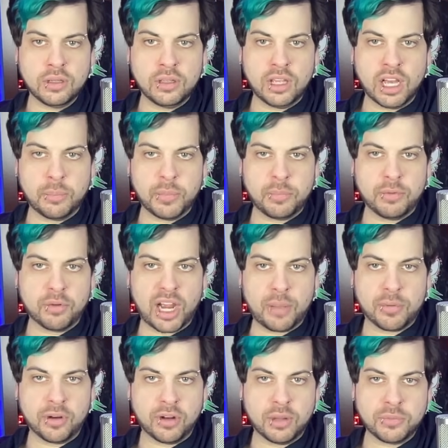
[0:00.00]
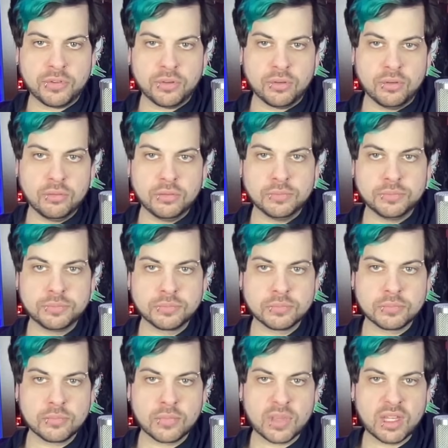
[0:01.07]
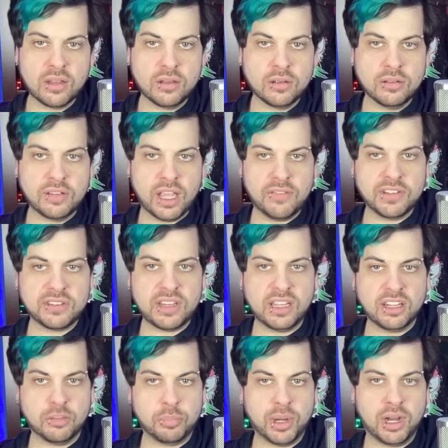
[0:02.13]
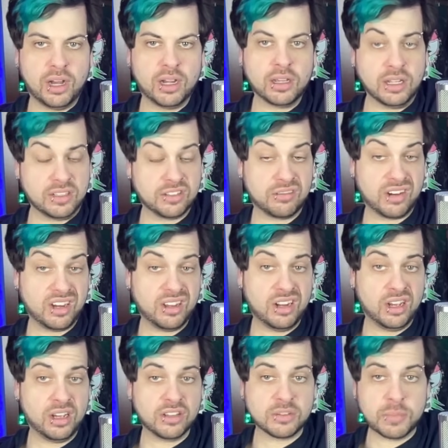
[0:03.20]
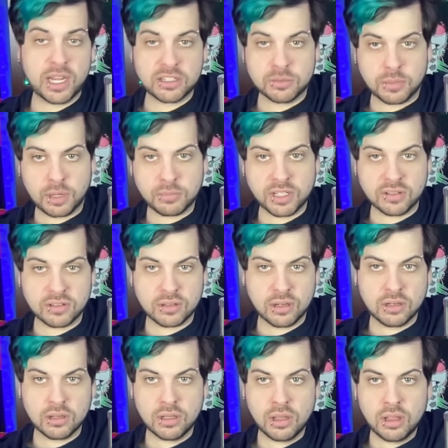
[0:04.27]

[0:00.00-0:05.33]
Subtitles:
Yeah, I might be wrapping it up soon. David Stanley Pug. That's a great Smashing Pumpkins song.